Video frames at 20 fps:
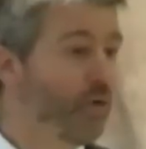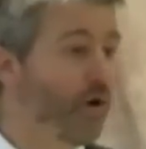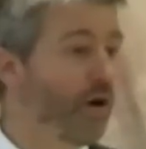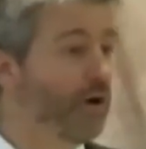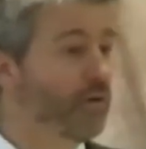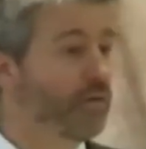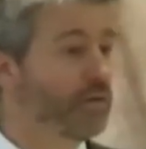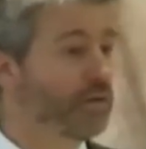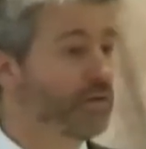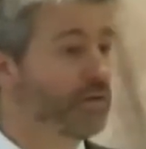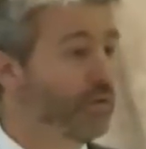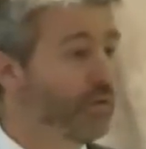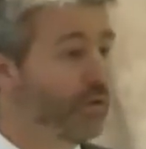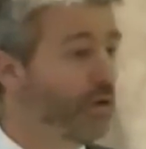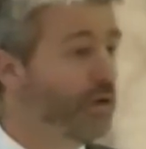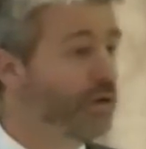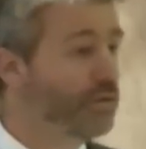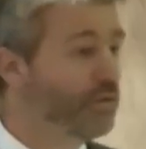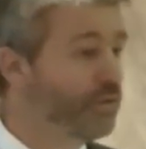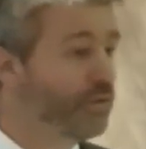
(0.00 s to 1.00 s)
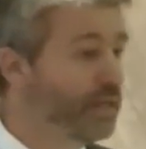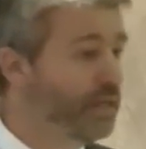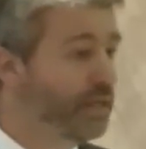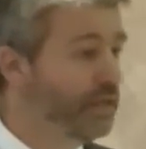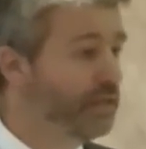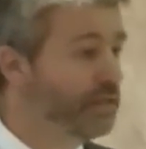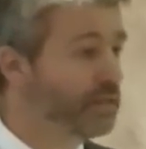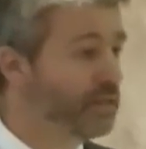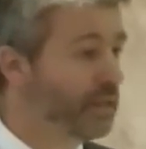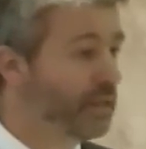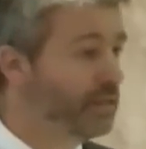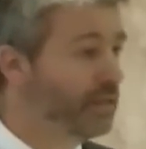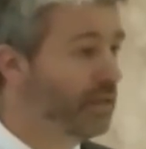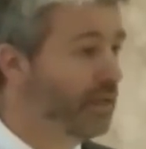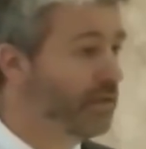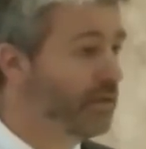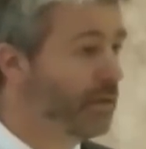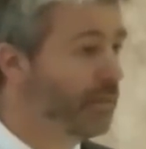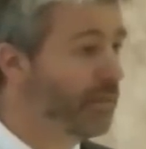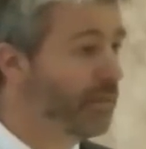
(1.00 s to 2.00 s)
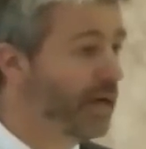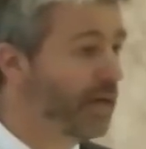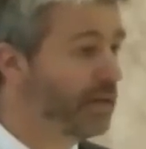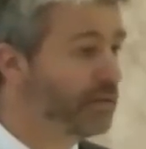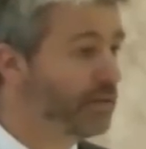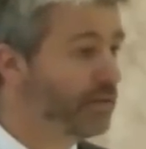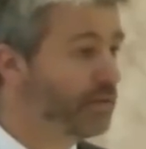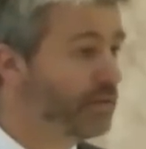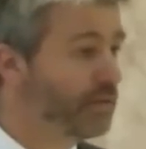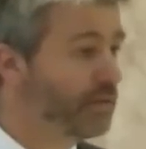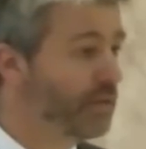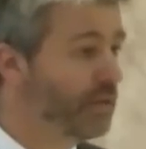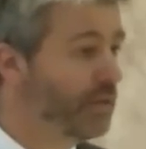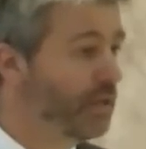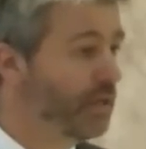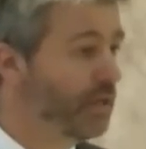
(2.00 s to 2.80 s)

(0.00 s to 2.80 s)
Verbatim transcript: walk with the Lord three years like the other apostles.